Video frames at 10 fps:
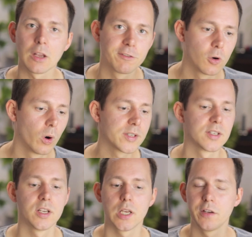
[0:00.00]
Of course,
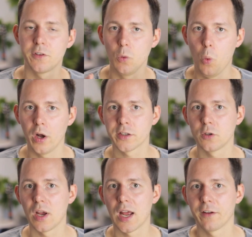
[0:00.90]
if you want
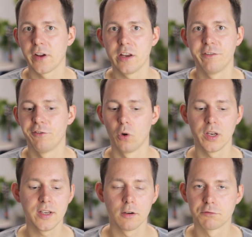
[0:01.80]
to have a
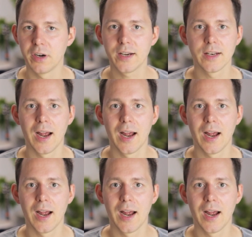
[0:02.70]
fully rigged